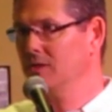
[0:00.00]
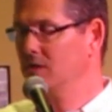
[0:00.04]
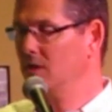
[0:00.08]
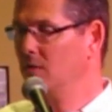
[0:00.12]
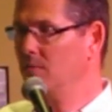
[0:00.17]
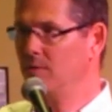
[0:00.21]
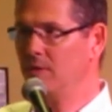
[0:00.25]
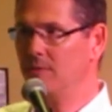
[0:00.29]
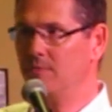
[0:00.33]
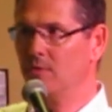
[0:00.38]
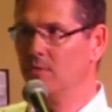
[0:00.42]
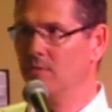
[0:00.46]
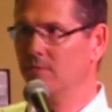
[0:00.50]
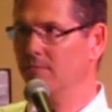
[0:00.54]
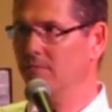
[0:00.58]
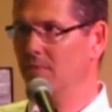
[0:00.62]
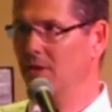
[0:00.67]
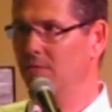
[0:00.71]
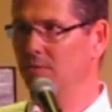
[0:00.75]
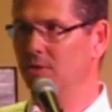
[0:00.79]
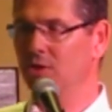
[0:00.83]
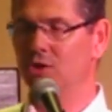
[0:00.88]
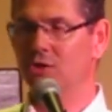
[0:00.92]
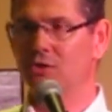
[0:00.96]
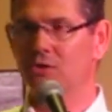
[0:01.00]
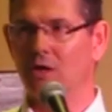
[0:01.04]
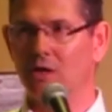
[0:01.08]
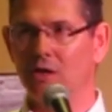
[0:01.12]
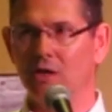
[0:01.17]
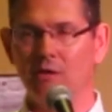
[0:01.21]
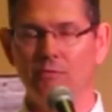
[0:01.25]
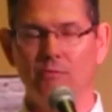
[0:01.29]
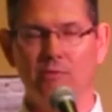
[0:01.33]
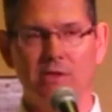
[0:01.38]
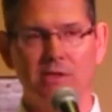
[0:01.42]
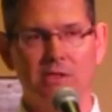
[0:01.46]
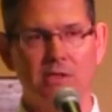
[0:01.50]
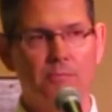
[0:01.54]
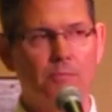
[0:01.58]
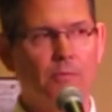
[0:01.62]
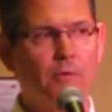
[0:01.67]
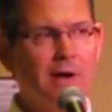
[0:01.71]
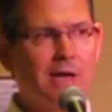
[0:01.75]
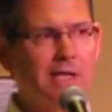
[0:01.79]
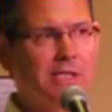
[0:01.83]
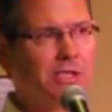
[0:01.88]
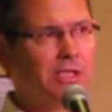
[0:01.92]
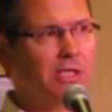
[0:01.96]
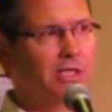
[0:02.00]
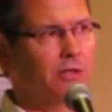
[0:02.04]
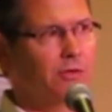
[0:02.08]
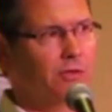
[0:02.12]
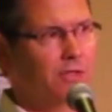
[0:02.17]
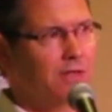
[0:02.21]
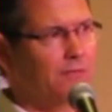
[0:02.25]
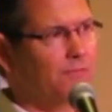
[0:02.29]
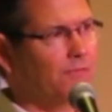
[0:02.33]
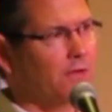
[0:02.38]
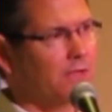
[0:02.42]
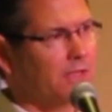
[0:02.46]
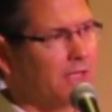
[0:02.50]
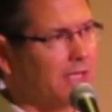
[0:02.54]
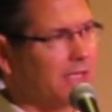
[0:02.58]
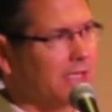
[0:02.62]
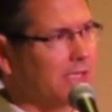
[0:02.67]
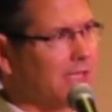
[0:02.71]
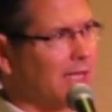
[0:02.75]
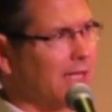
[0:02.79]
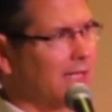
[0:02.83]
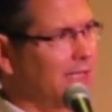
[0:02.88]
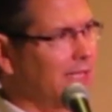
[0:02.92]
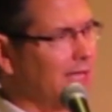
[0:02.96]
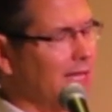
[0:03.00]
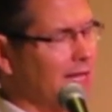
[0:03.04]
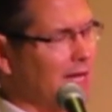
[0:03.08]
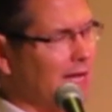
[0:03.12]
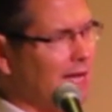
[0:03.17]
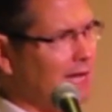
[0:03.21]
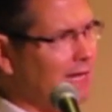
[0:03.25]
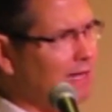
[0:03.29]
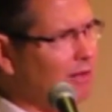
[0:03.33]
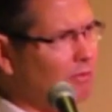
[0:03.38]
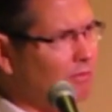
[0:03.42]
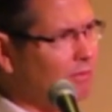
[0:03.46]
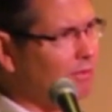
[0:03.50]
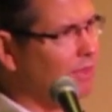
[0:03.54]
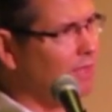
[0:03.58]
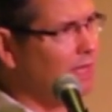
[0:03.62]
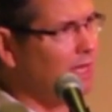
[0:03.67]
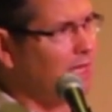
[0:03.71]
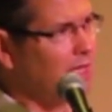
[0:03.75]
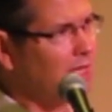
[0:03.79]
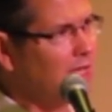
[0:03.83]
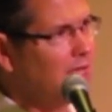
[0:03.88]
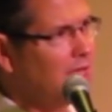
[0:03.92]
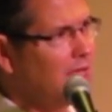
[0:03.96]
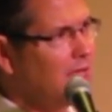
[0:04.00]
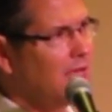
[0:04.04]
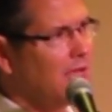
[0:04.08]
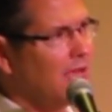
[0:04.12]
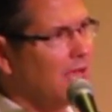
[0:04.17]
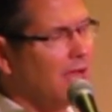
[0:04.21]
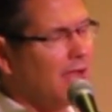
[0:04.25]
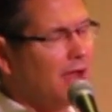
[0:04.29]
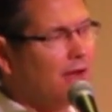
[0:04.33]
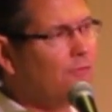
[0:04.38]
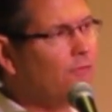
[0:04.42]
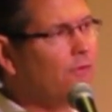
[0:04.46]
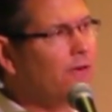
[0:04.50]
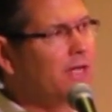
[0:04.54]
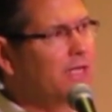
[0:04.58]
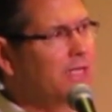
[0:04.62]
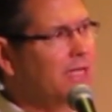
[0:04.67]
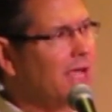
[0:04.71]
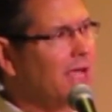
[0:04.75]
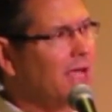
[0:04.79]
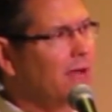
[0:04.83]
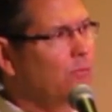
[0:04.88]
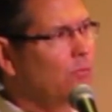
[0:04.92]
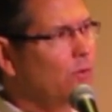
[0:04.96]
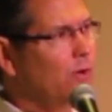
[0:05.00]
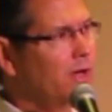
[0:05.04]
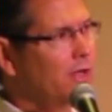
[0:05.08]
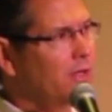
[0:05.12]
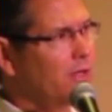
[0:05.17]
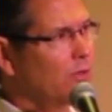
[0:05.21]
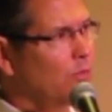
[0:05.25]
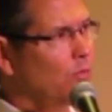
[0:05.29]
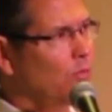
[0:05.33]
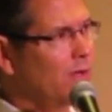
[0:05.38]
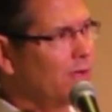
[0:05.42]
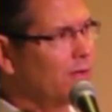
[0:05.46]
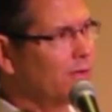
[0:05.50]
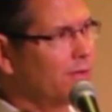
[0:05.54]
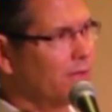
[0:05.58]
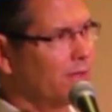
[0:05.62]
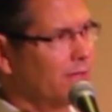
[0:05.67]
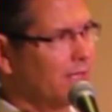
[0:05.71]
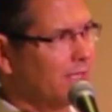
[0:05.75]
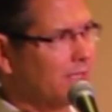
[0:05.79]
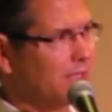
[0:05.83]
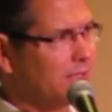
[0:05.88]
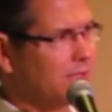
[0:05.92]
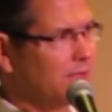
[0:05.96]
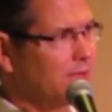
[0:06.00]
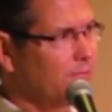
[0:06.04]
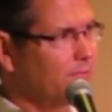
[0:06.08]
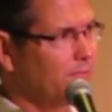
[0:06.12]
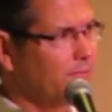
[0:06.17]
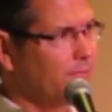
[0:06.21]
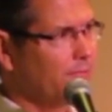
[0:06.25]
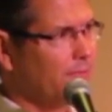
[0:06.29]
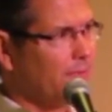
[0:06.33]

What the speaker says: Some people may be struggling with depression or different things like that. I don't think every time we're in the wilderness,